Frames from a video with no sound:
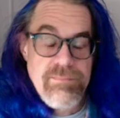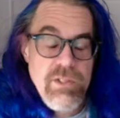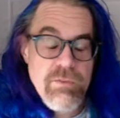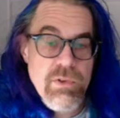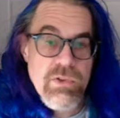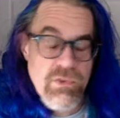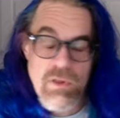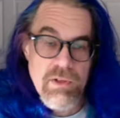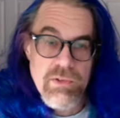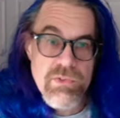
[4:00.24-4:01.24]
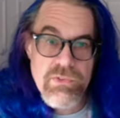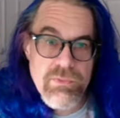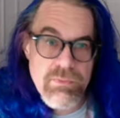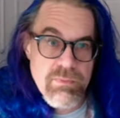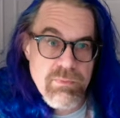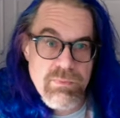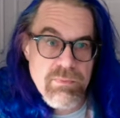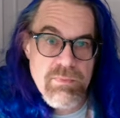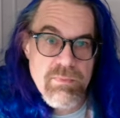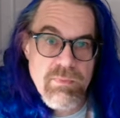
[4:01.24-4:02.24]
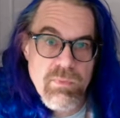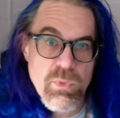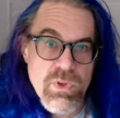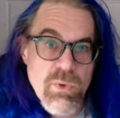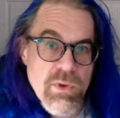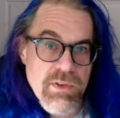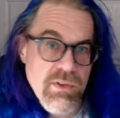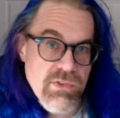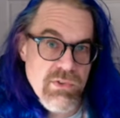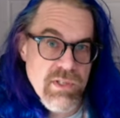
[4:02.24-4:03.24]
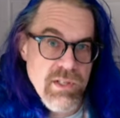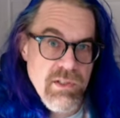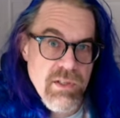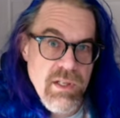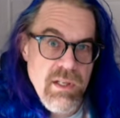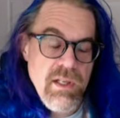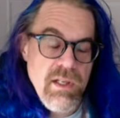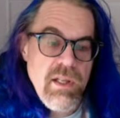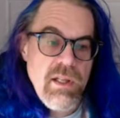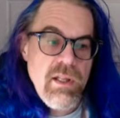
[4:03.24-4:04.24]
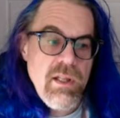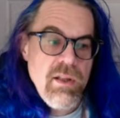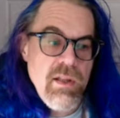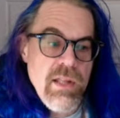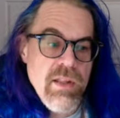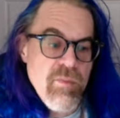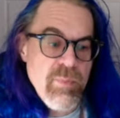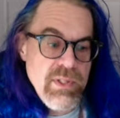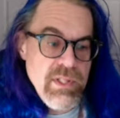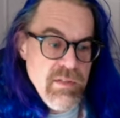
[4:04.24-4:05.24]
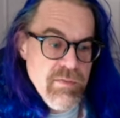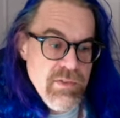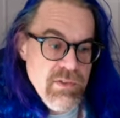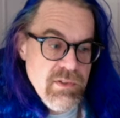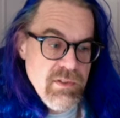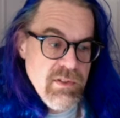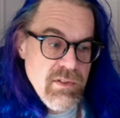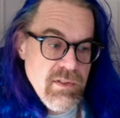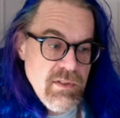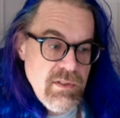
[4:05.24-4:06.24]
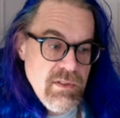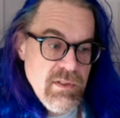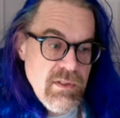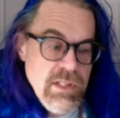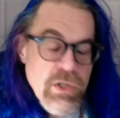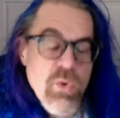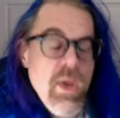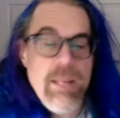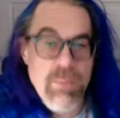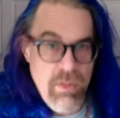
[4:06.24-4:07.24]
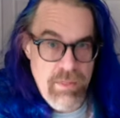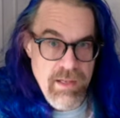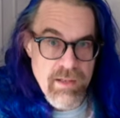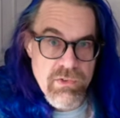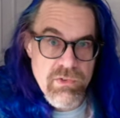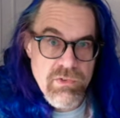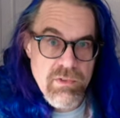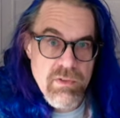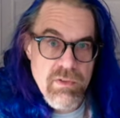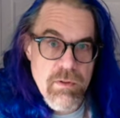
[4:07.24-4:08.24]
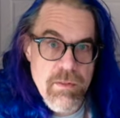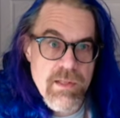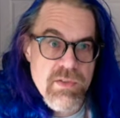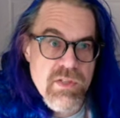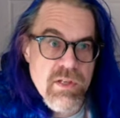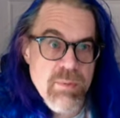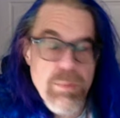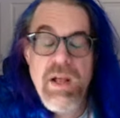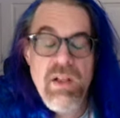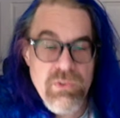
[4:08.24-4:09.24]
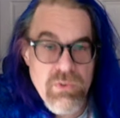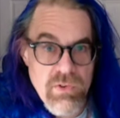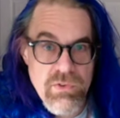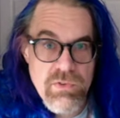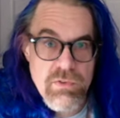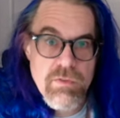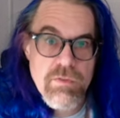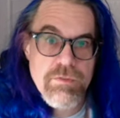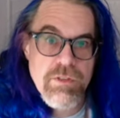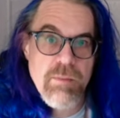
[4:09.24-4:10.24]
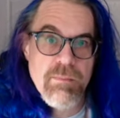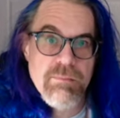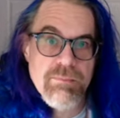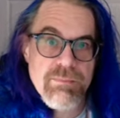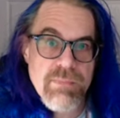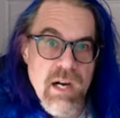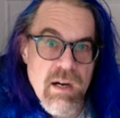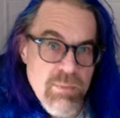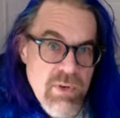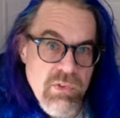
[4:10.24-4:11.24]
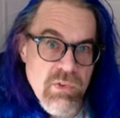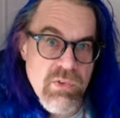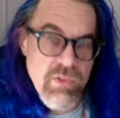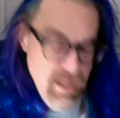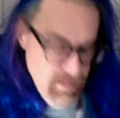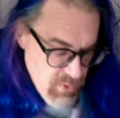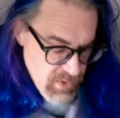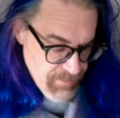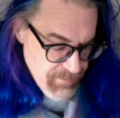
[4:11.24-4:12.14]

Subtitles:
for as long as recorded history. And they've believed incredible things, things that are preposterous from our present standpoint,